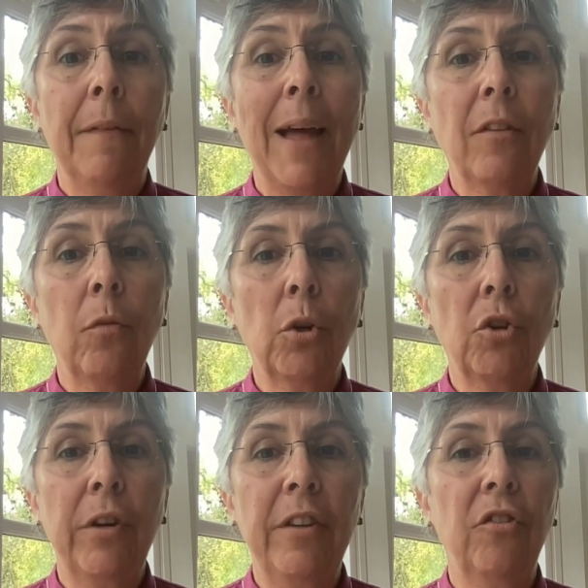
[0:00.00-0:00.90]
That's
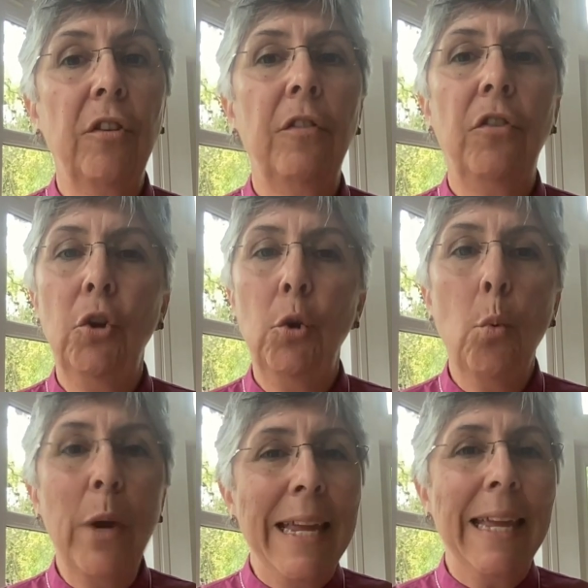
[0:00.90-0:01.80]
what Christians do
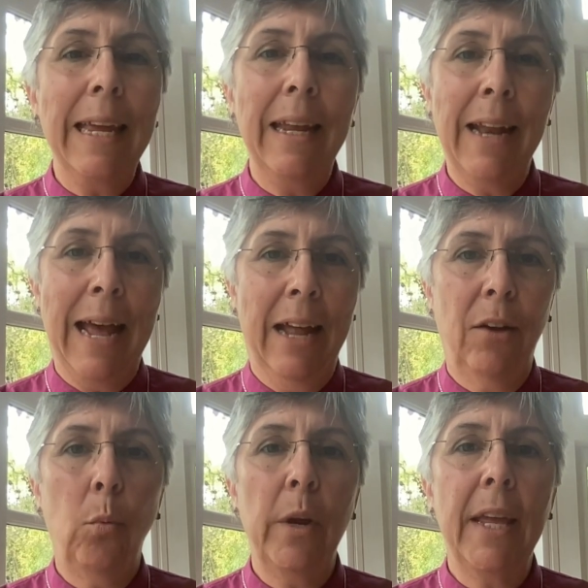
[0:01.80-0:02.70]
week in
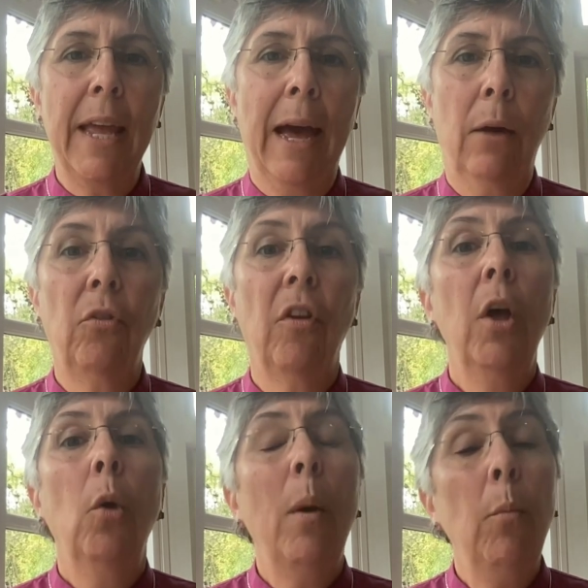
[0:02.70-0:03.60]
and week out
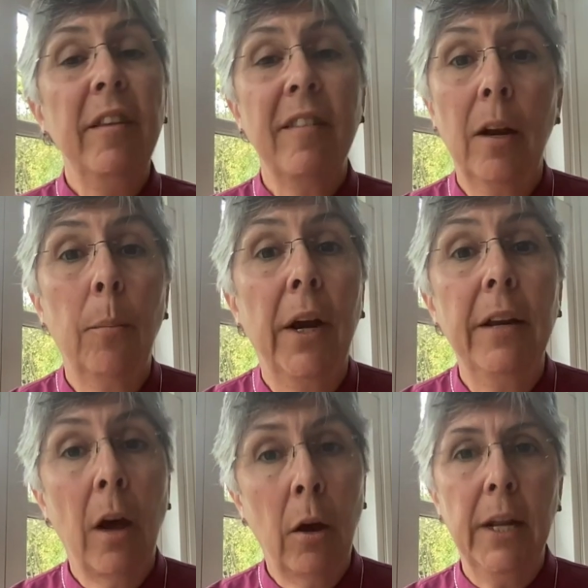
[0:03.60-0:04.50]
when we
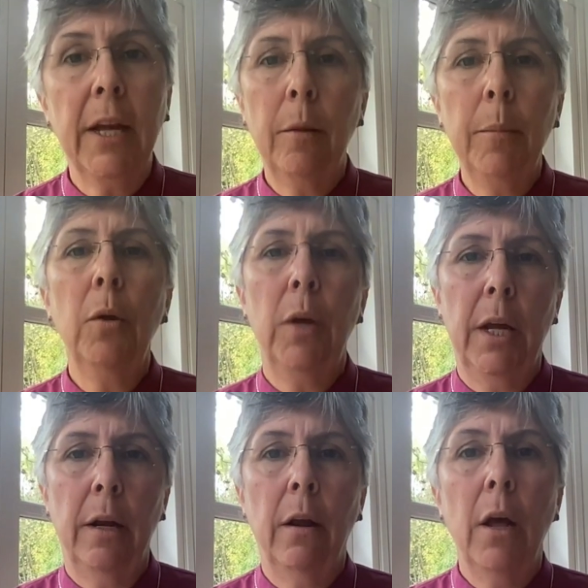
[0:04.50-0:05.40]
celebrate Holy
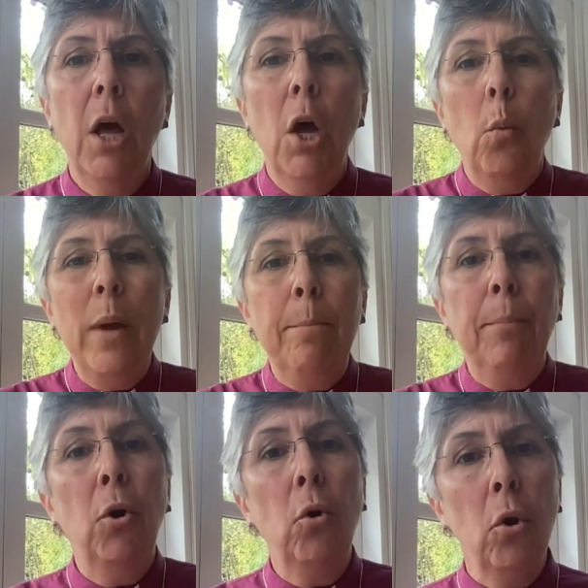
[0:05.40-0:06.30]
Communion. We
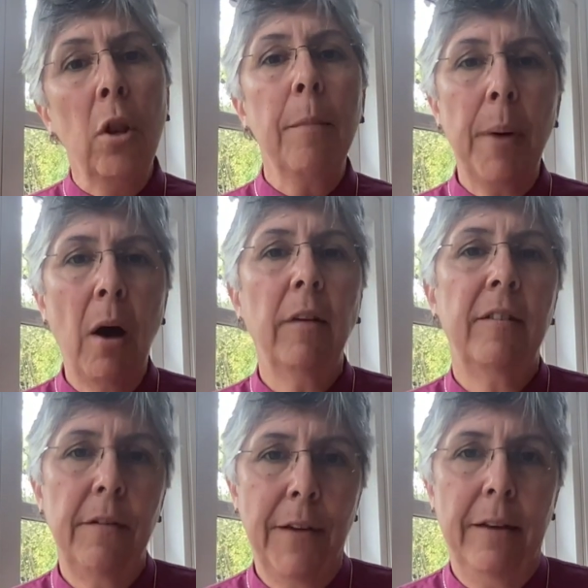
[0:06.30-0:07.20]
pull the
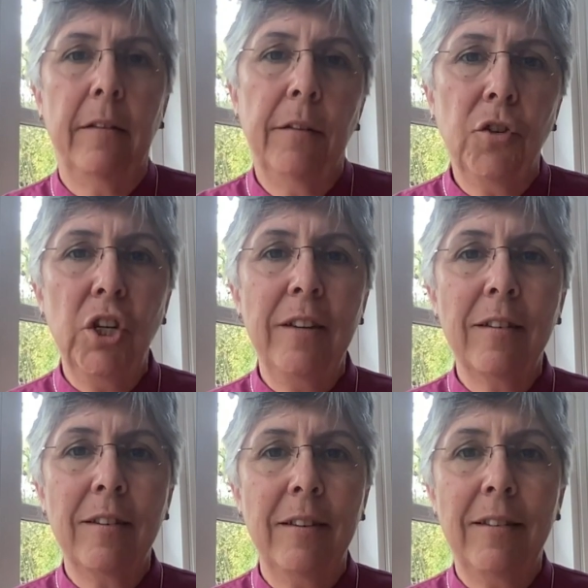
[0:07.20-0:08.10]
past events of
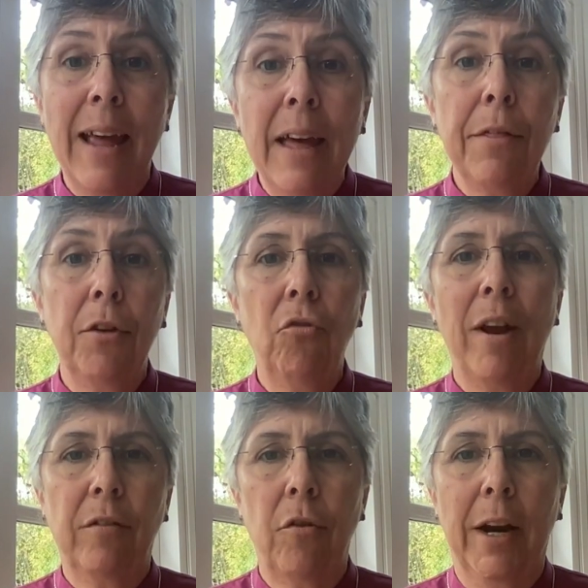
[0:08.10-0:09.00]
Jesus' death and
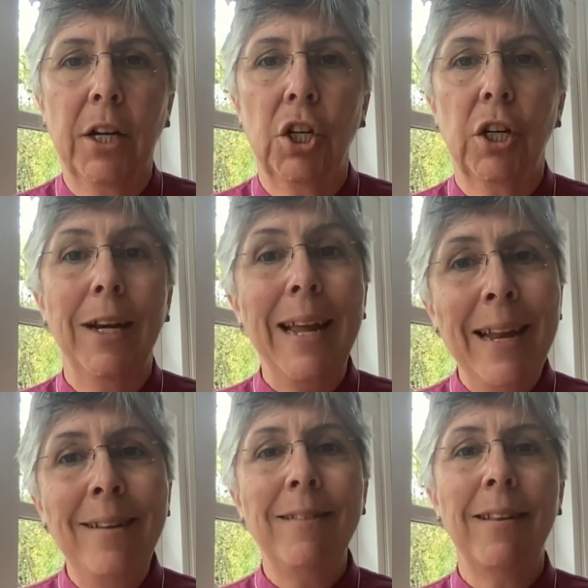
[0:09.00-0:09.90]
resurrection
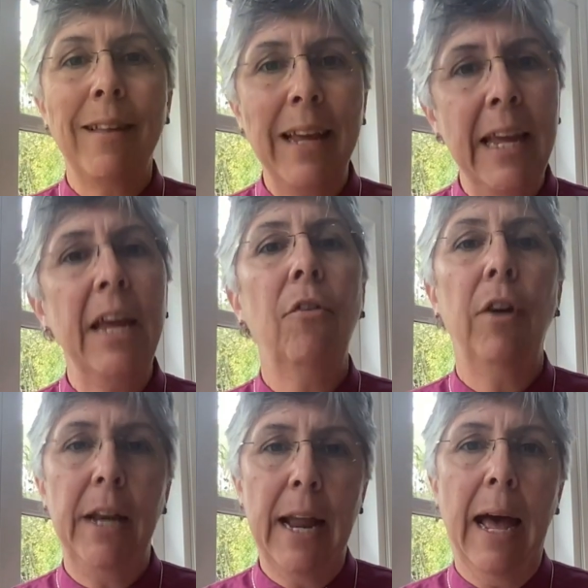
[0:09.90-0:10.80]
into the here
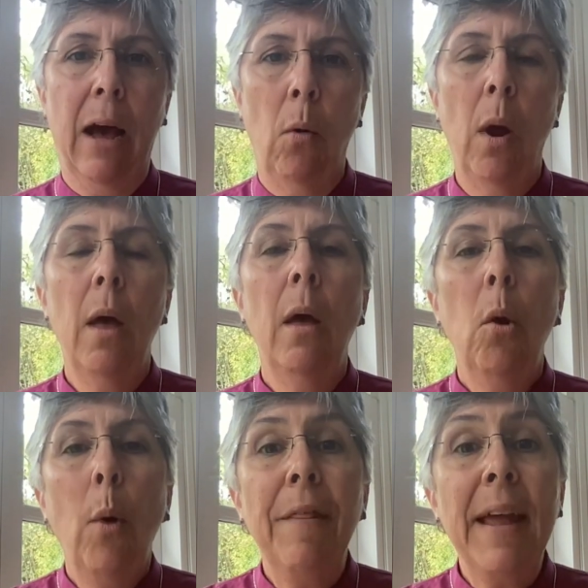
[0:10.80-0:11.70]
and now,
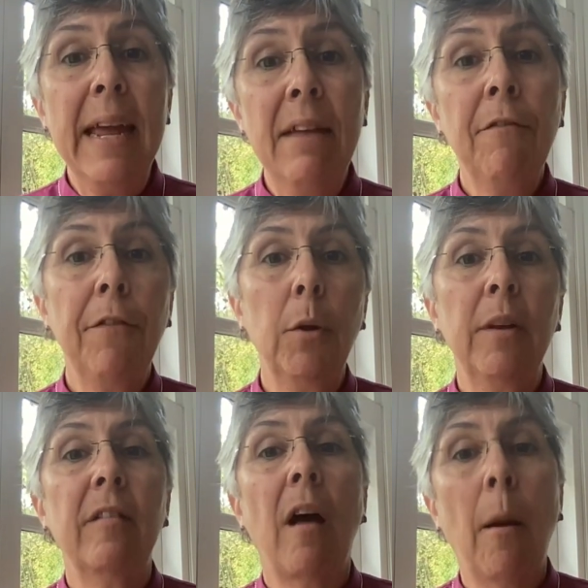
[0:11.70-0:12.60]
where they
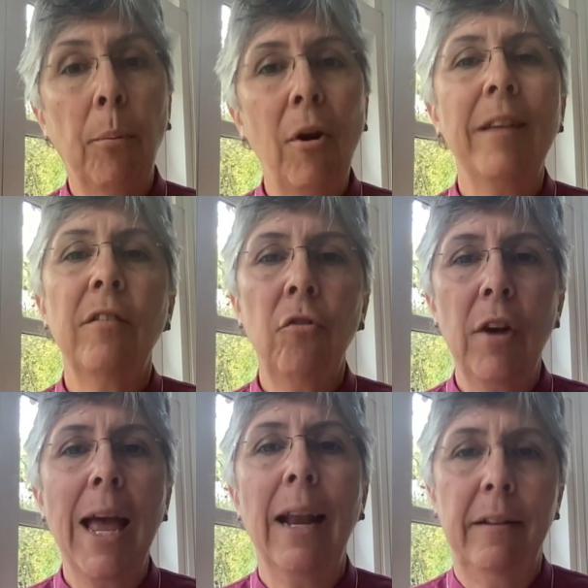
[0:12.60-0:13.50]
influence our present
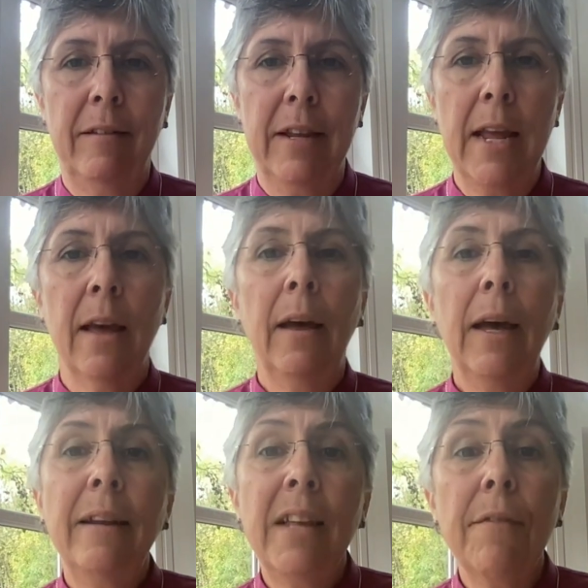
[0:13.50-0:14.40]
reality
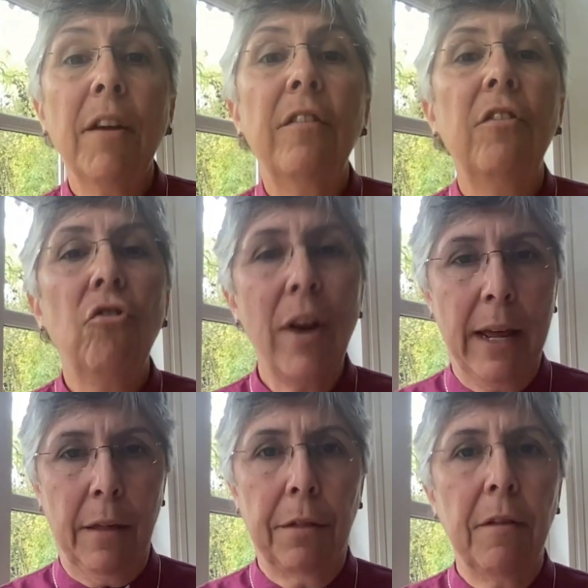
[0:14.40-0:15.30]
and give us
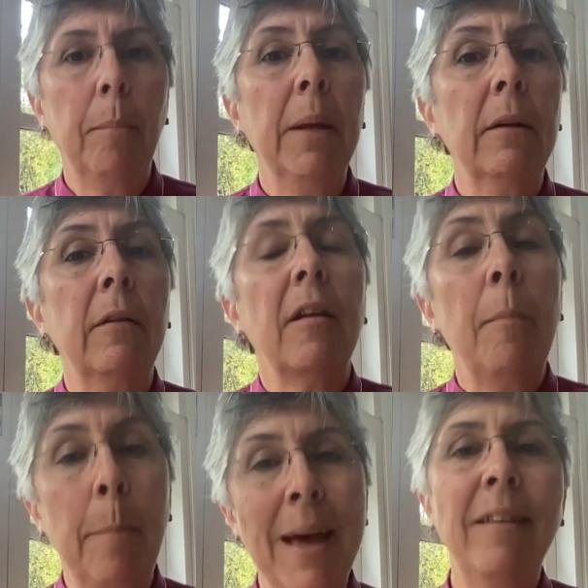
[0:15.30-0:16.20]
strength to build
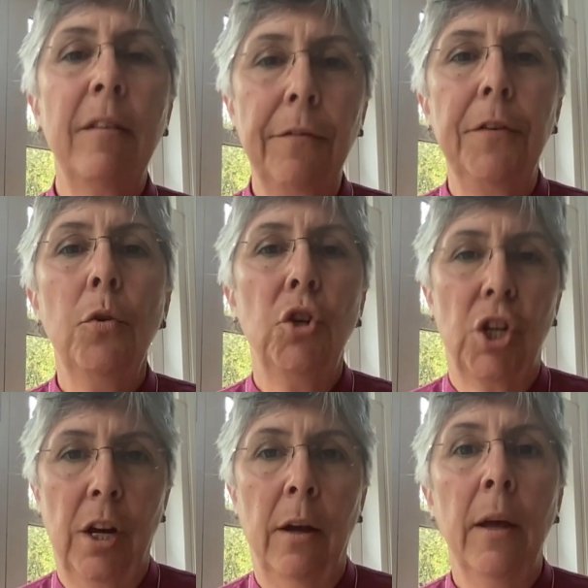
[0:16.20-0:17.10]
a better
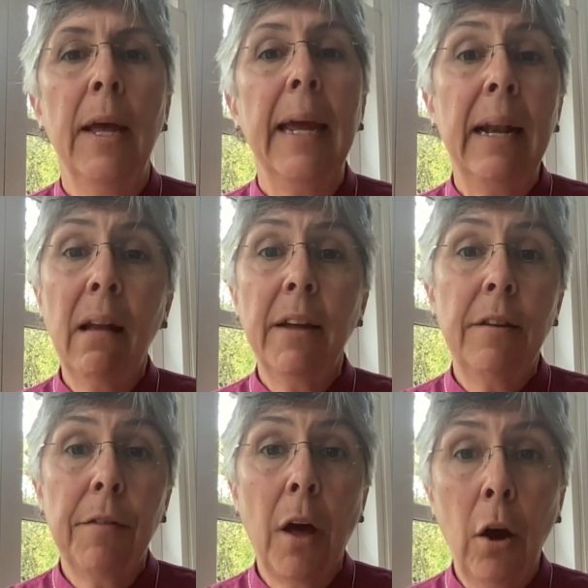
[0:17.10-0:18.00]
future in
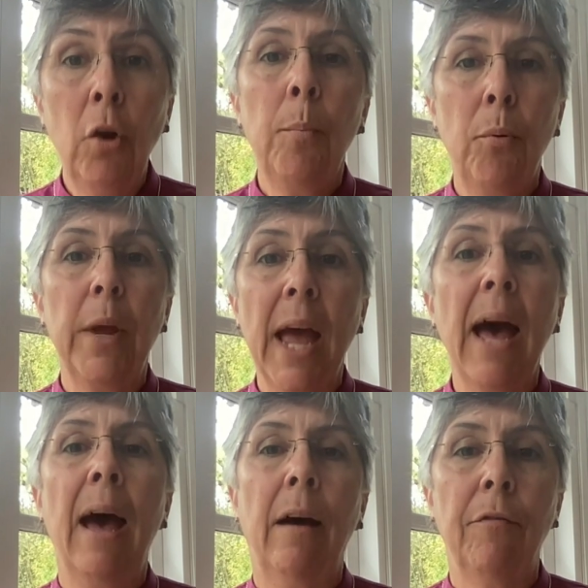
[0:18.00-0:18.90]
light of the hope we
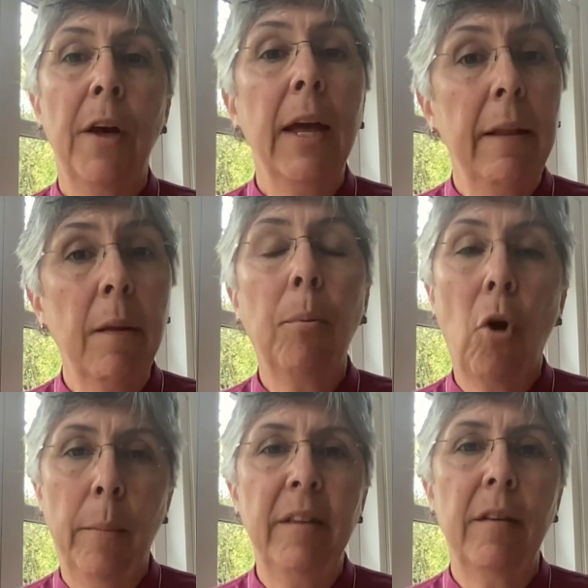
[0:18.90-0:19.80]
have in the
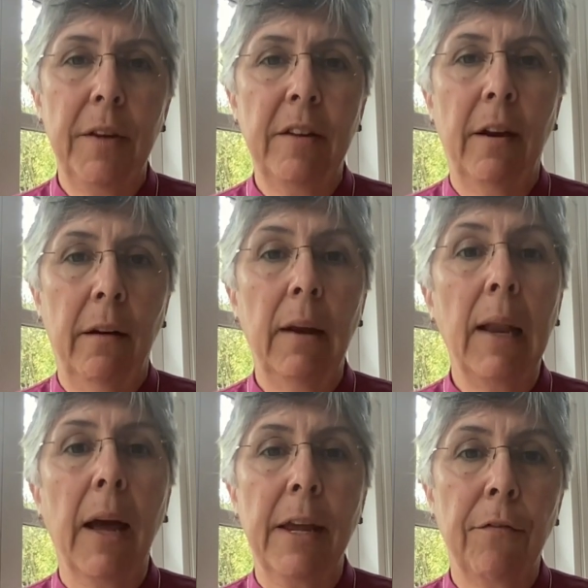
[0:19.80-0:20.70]
promise of eternal
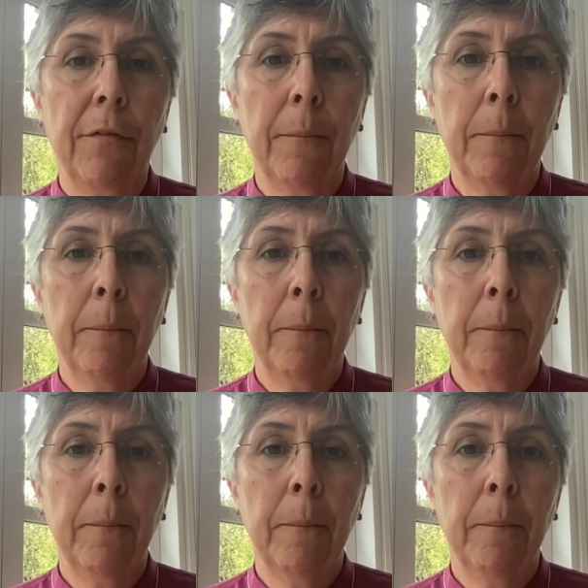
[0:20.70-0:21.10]
life.